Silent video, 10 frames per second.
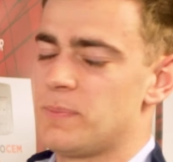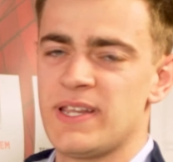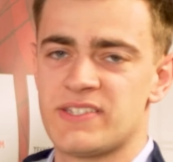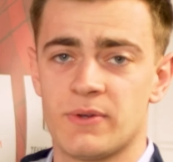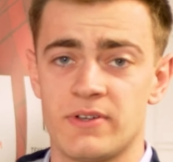We're
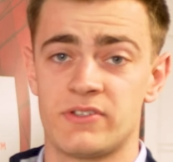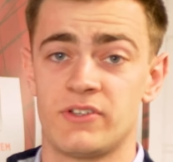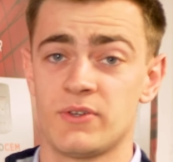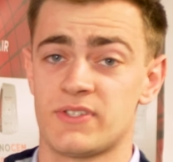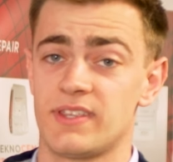pleased to
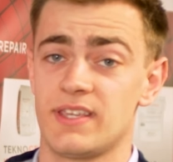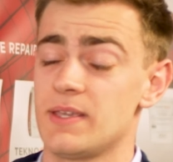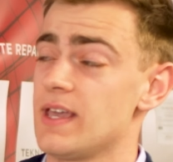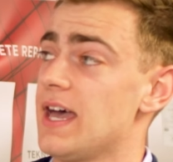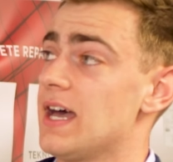introduce
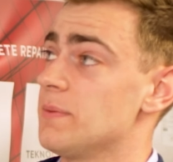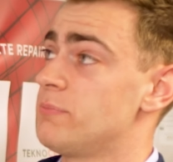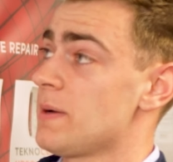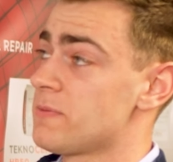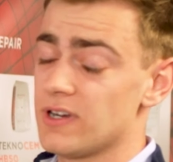the
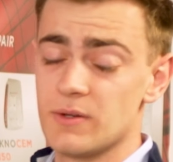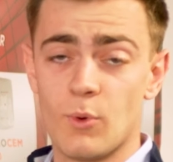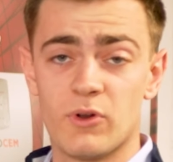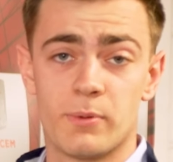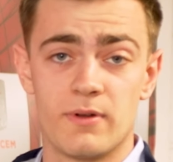Premcrete
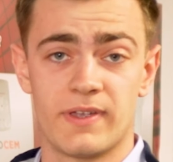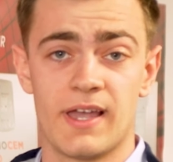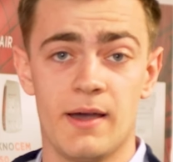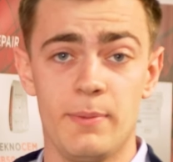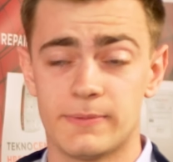Waterproofing
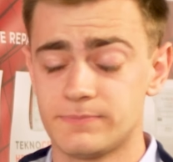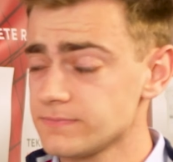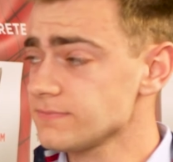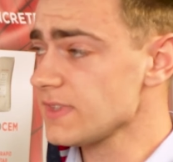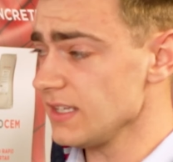Hub.
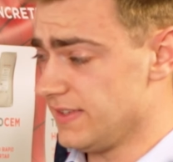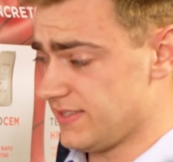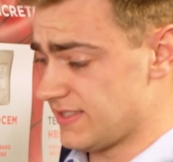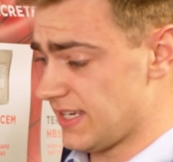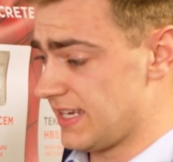This
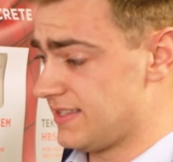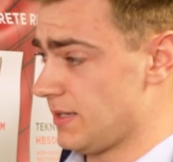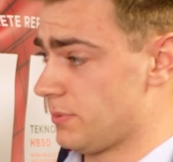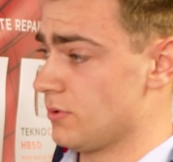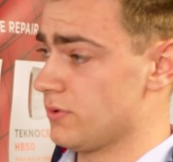is a
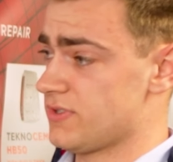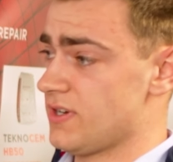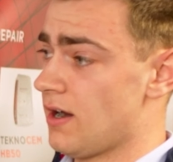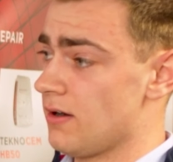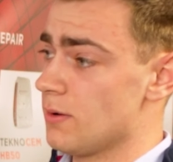typical
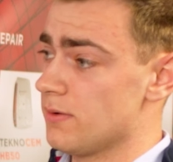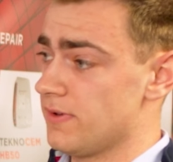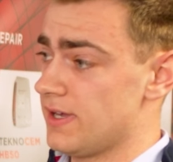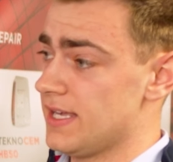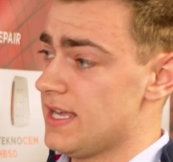scenario of
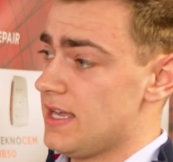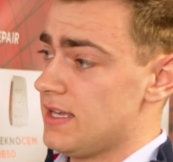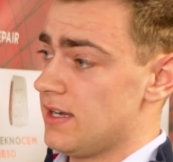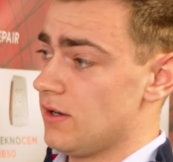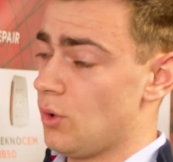a
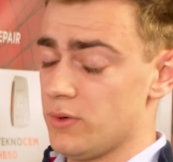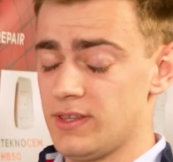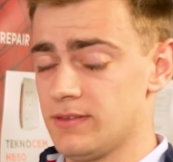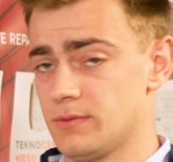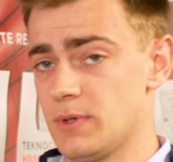
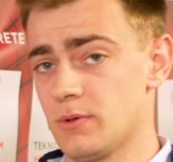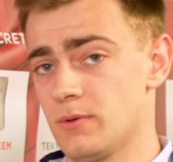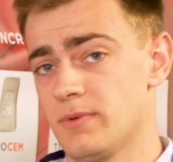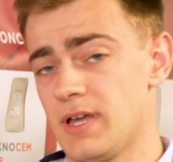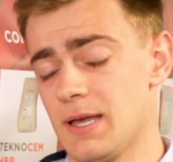hoarding
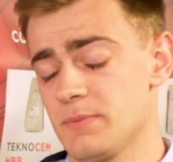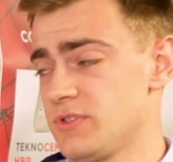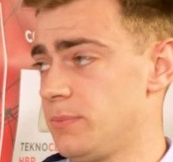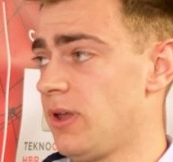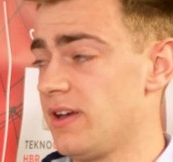we'll
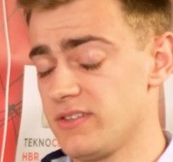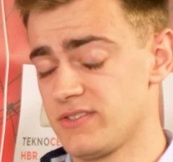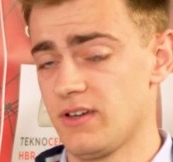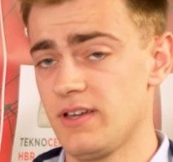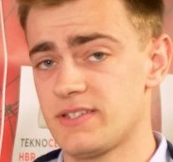supply to
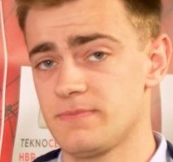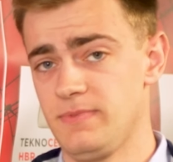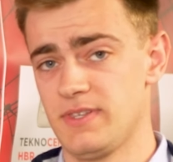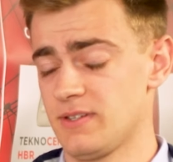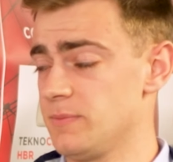site.
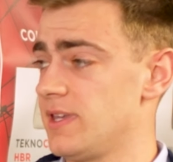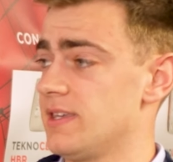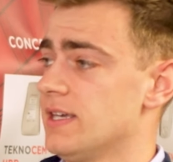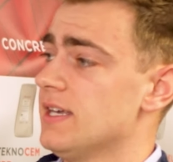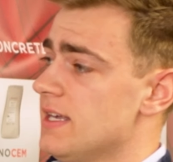This can be